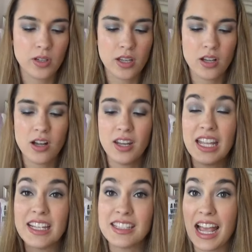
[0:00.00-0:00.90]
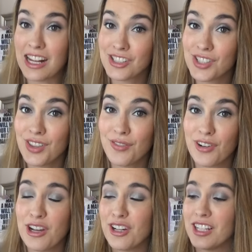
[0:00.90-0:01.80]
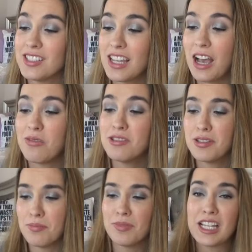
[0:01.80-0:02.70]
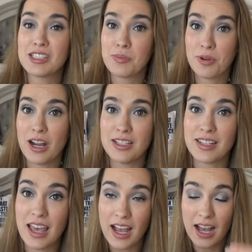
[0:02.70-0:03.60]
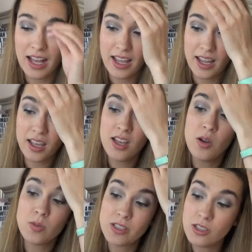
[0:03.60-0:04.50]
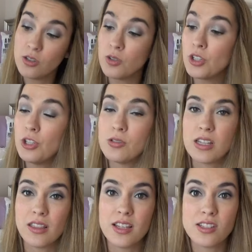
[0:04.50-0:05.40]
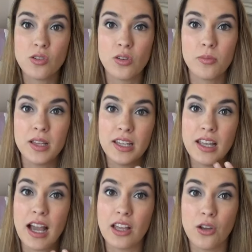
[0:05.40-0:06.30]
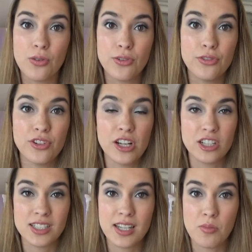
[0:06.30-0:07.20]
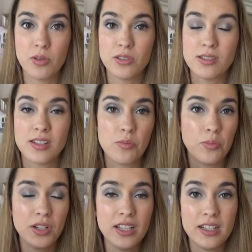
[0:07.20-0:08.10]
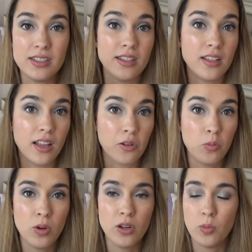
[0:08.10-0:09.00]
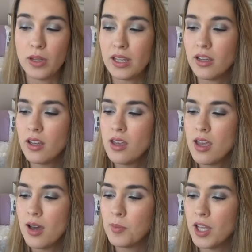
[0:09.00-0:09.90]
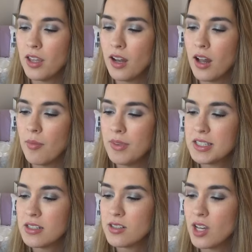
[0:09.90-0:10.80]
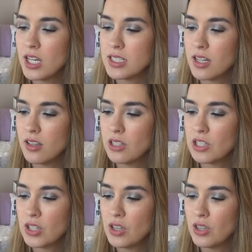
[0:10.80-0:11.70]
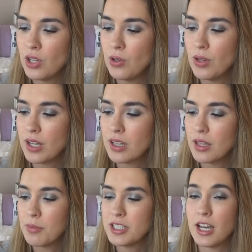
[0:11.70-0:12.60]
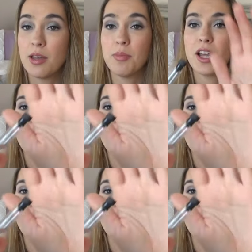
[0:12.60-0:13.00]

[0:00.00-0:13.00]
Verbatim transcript: working on is actually the fragrance. I was surprised that I was still using this. Normally I go through fragrance samples pretty easy, like one a week. But um, this is the Atelier Cologne Clementine